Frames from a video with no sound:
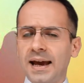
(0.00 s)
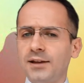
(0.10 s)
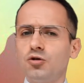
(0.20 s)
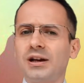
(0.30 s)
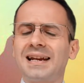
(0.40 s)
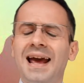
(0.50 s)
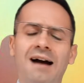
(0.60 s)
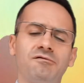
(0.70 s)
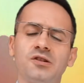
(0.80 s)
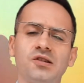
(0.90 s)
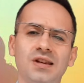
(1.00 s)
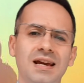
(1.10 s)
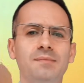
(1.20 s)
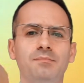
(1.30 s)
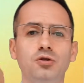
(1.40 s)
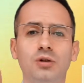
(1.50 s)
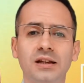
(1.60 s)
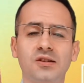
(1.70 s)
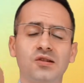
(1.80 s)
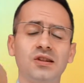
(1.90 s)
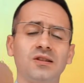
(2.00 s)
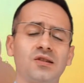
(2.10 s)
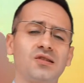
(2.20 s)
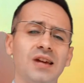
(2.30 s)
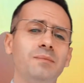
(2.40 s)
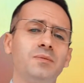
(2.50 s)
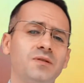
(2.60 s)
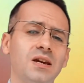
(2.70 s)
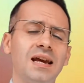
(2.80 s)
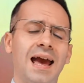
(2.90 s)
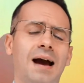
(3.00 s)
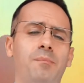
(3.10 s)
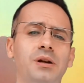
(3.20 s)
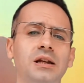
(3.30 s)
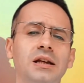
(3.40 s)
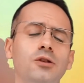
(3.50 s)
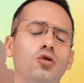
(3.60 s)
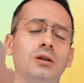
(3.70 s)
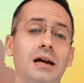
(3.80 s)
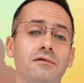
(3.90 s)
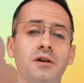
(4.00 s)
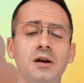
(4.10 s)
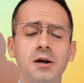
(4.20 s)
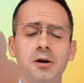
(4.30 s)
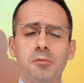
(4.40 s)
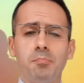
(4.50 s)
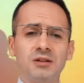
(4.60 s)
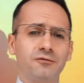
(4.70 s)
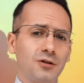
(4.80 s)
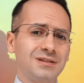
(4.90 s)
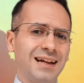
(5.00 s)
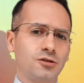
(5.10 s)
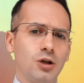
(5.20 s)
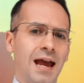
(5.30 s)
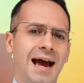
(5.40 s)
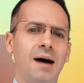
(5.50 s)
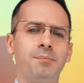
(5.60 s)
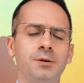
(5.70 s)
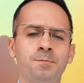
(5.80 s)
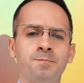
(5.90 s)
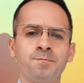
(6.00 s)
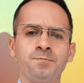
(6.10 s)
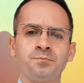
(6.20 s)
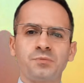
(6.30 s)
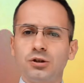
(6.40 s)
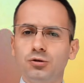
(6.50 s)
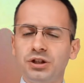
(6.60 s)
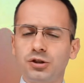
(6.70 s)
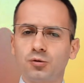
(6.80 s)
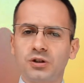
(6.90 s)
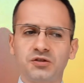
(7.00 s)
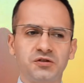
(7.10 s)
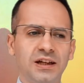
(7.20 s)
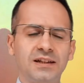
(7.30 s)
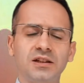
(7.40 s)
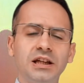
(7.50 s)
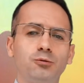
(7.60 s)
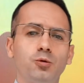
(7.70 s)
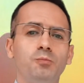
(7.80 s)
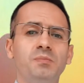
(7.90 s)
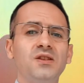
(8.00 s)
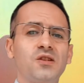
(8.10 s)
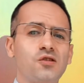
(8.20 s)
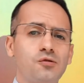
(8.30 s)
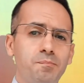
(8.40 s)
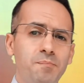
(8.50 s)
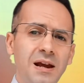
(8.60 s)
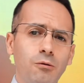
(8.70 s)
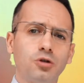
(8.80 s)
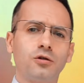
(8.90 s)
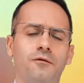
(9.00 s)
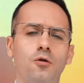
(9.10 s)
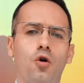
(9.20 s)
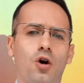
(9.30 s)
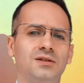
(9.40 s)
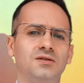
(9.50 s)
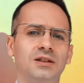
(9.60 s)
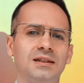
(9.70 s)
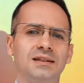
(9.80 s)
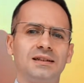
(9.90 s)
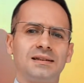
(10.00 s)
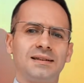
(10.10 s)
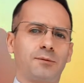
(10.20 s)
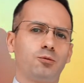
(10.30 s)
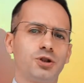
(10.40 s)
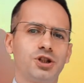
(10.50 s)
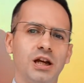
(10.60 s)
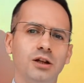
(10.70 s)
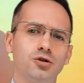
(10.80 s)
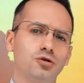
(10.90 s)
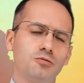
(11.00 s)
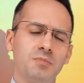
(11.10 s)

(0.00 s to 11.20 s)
And you can have the same. You can see the same thing happening in your life. But for that to happen, you need to understand it will be the Spirit of God that will change you to